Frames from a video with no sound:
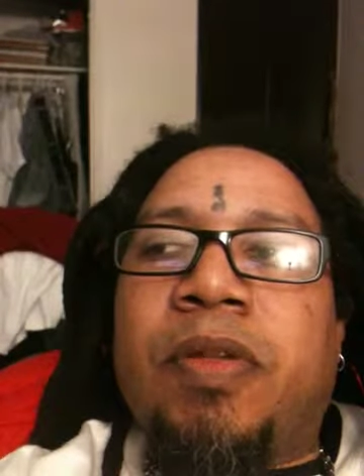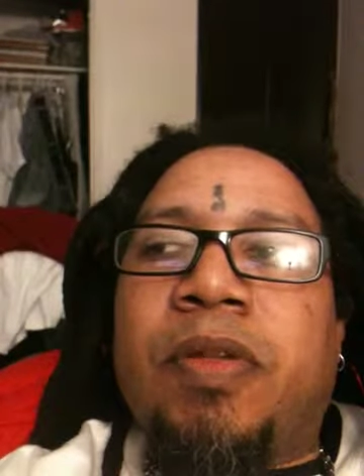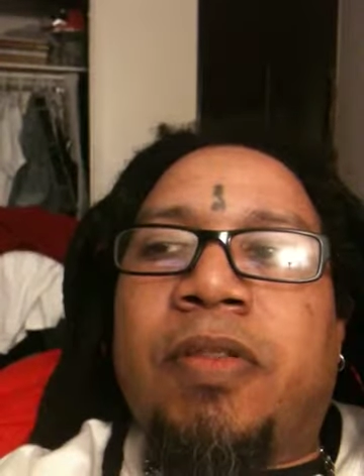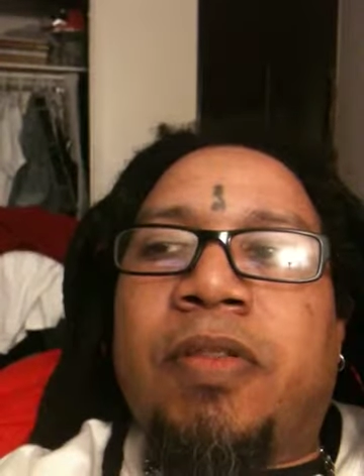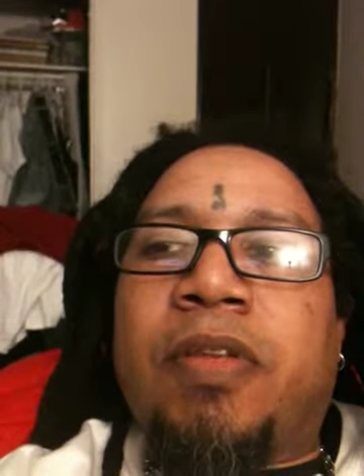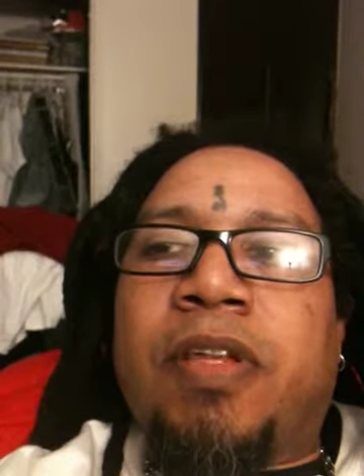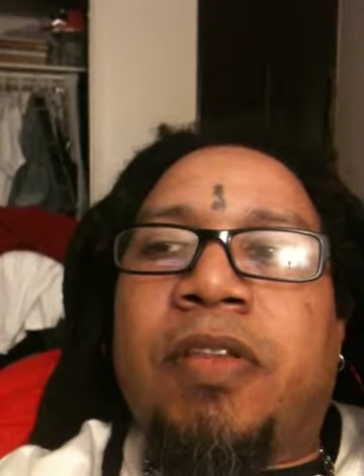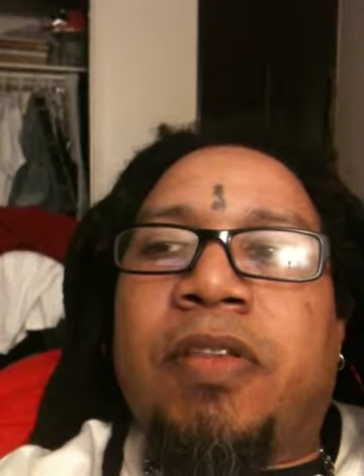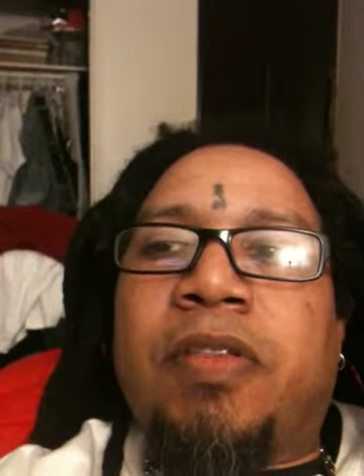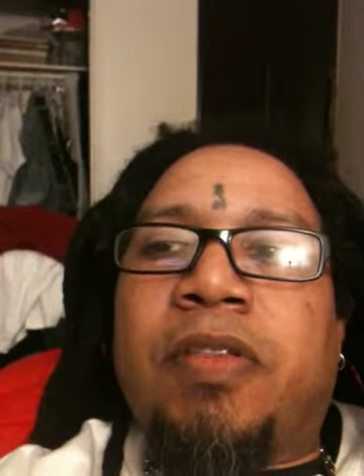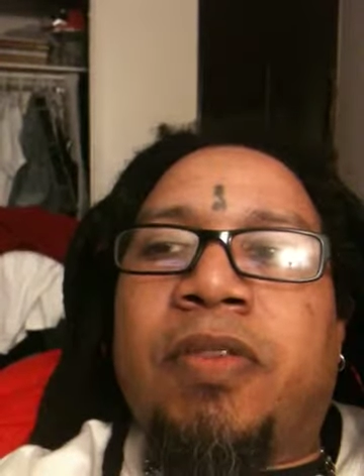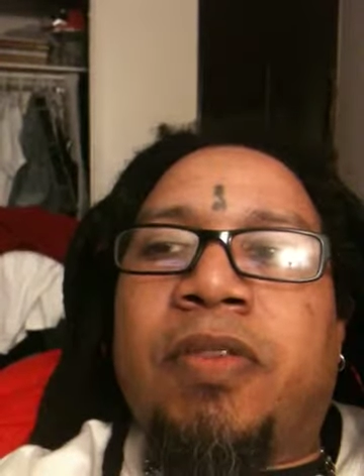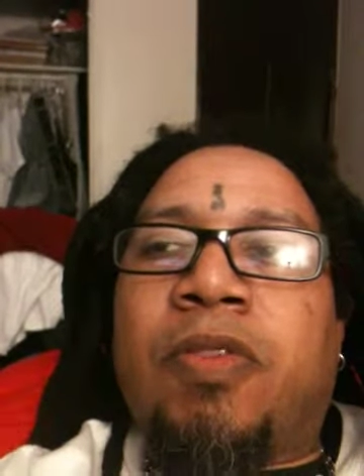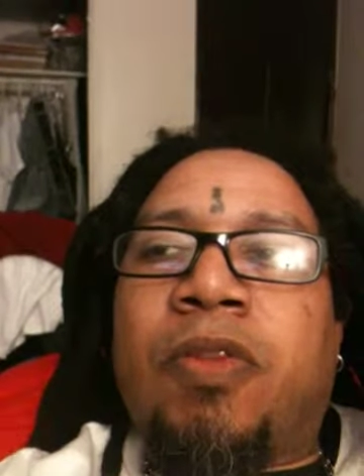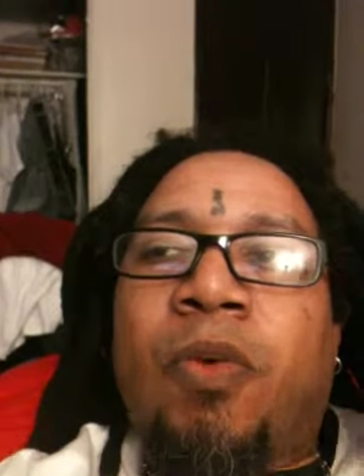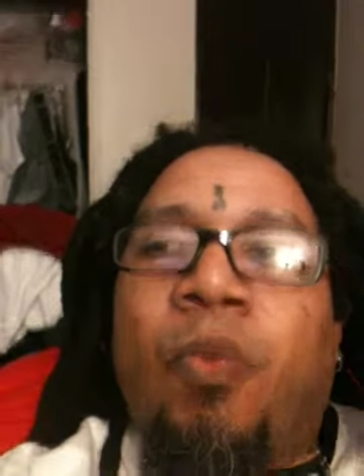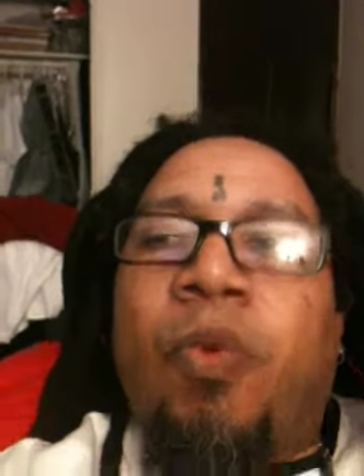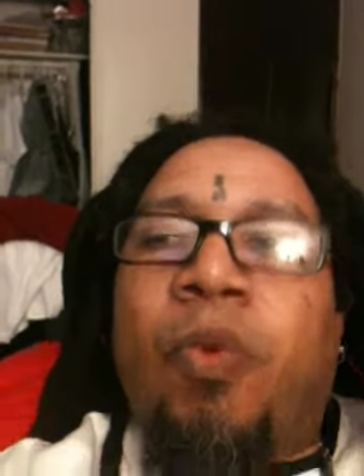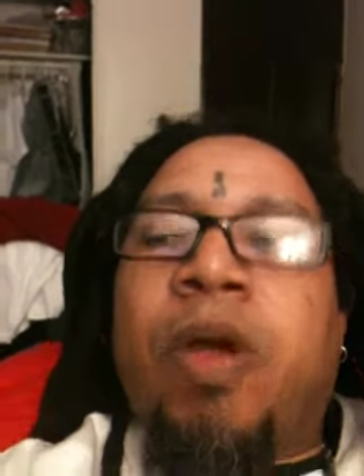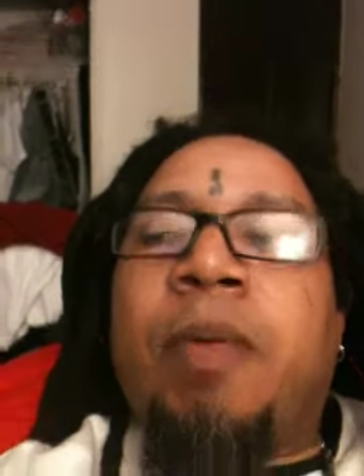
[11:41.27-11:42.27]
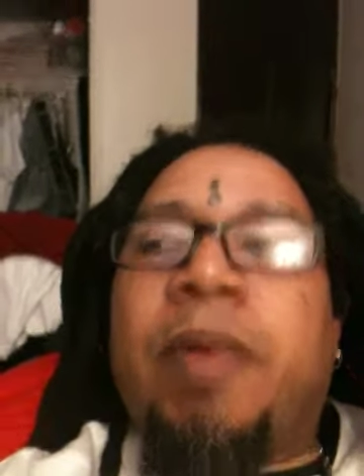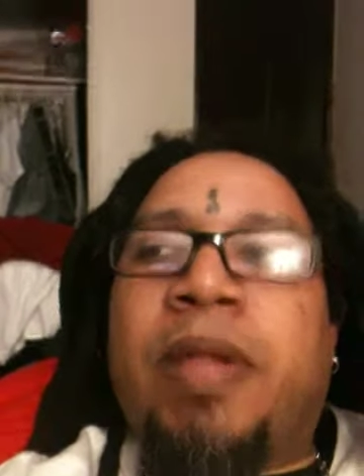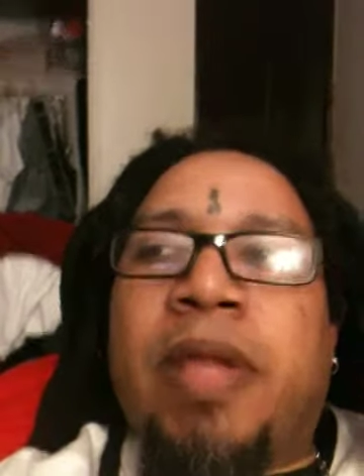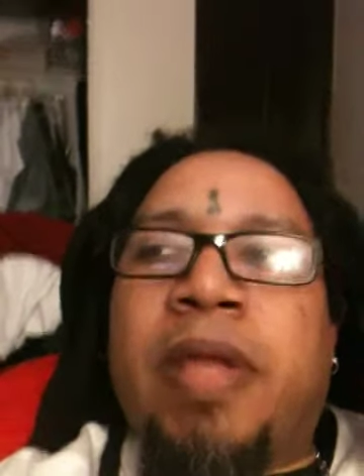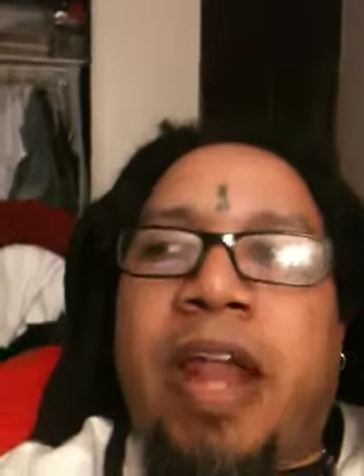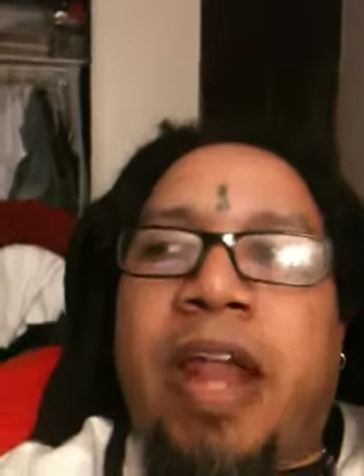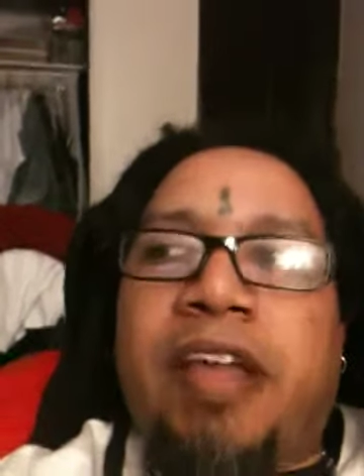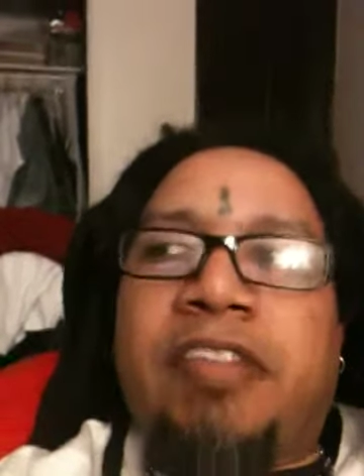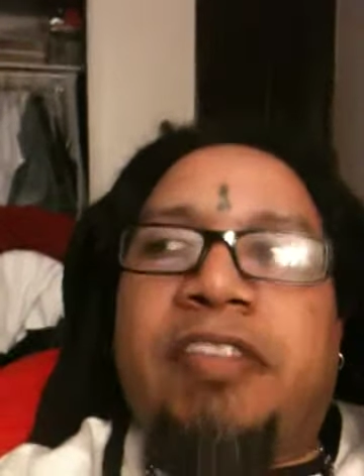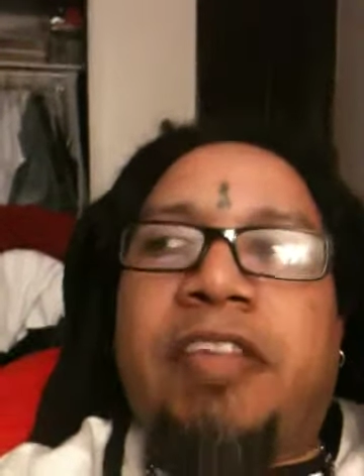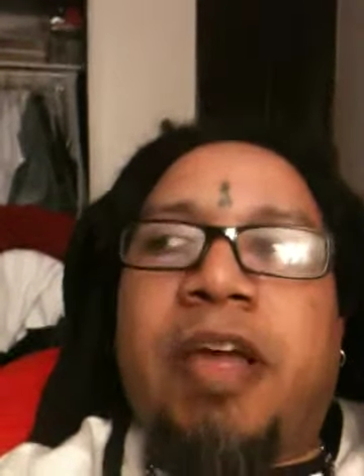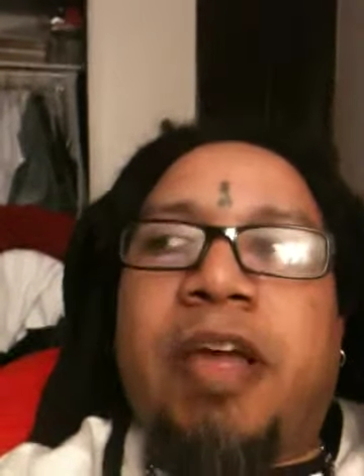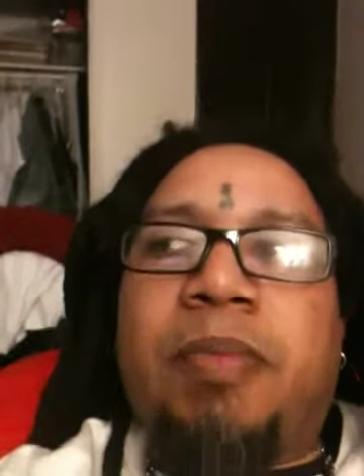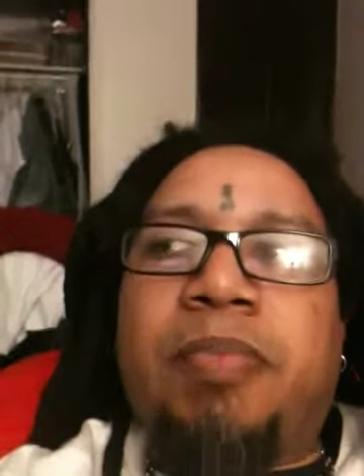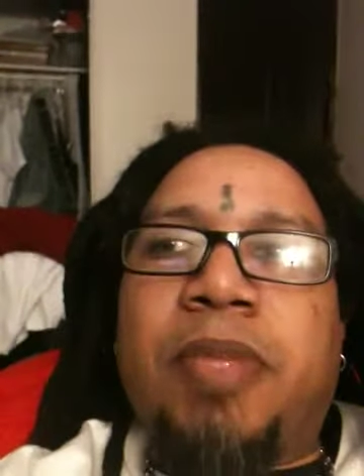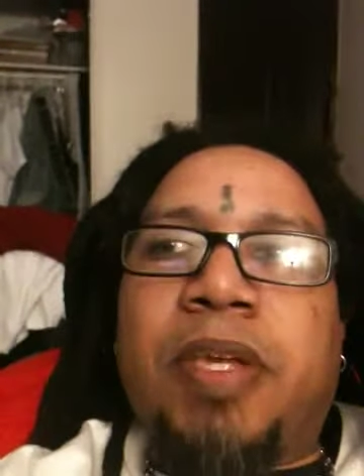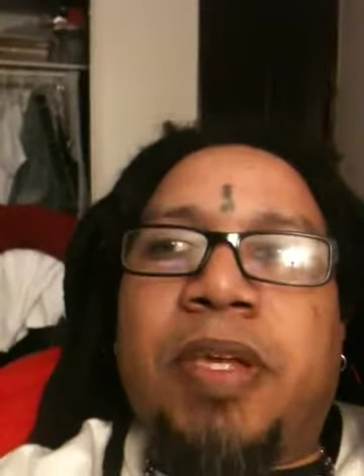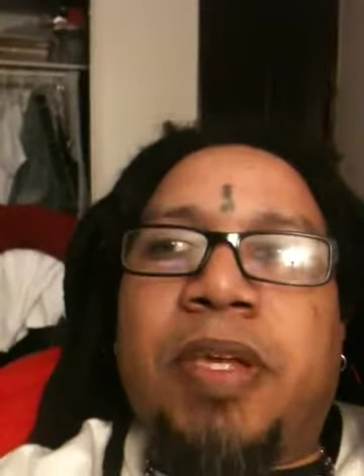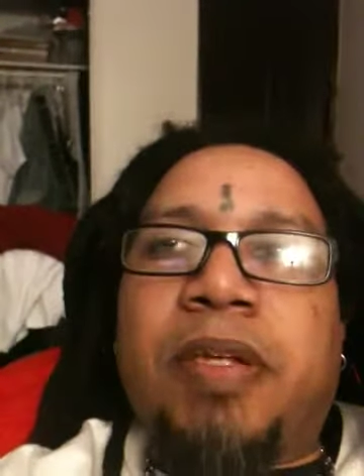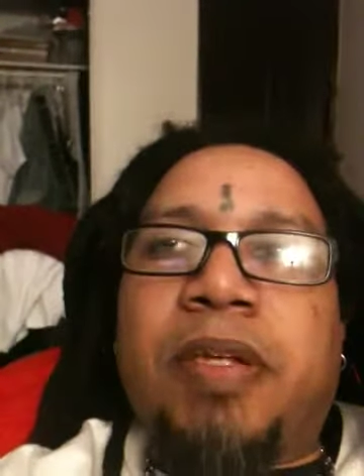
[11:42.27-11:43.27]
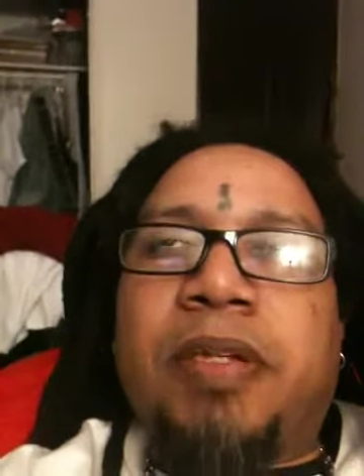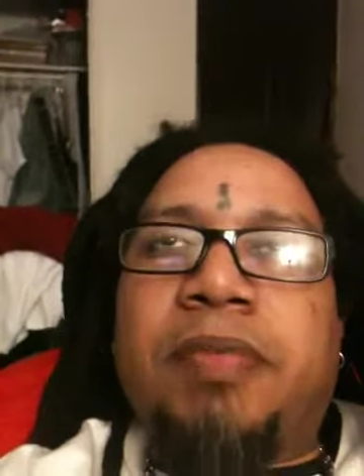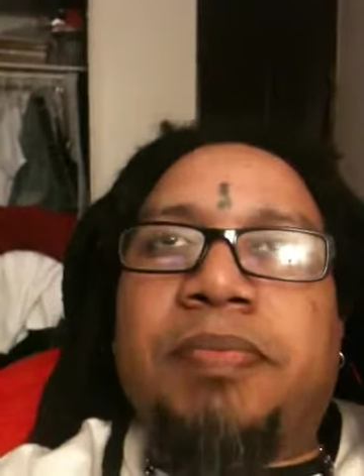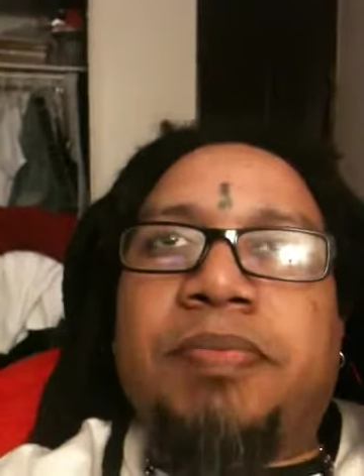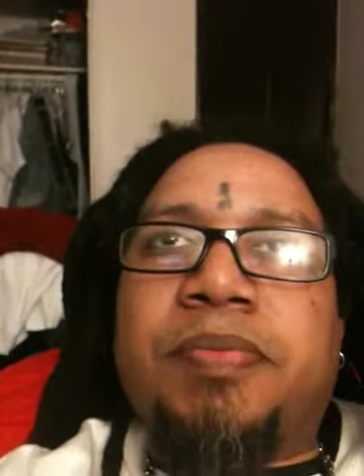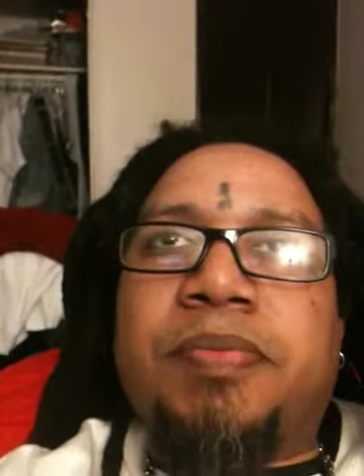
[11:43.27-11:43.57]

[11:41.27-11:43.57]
I think the women not accepting,